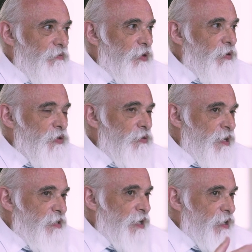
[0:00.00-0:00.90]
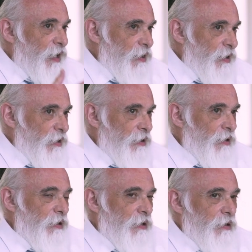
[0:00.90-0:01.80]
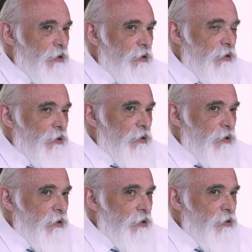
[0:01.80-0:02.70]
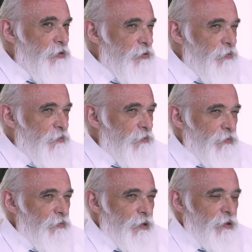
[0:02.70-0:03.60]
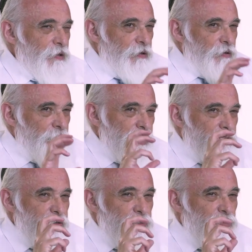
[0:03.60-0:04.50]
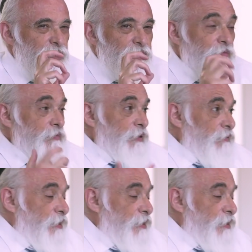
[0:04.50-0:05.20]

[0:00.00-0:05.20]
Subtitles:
Because when I say nothing, and you already conjuring something, well,